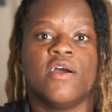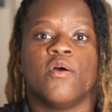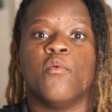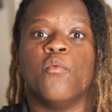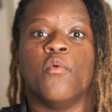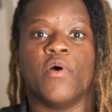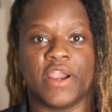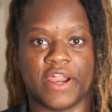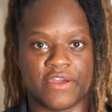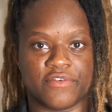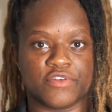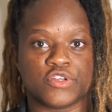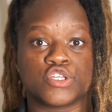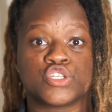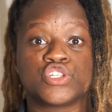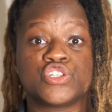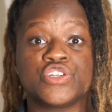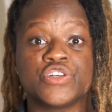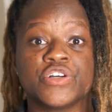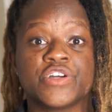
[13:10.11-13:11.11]
Whatever.
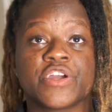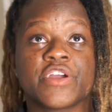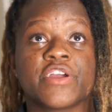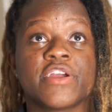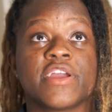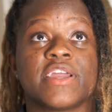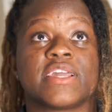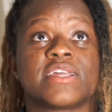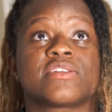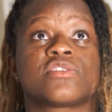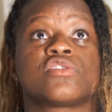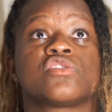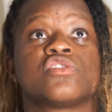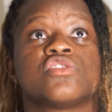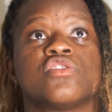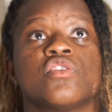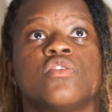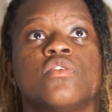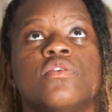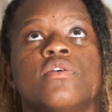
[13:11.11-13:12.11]
Sugar is
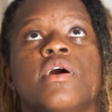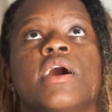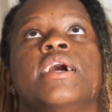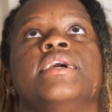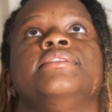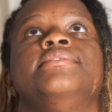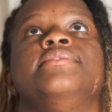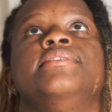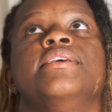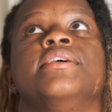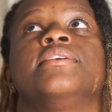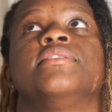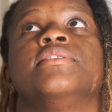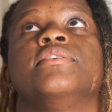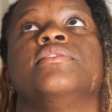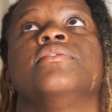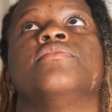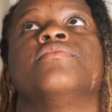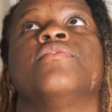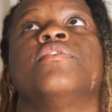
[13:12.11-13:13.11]
so
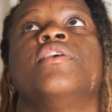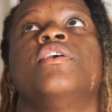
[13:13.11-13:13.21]
addictive.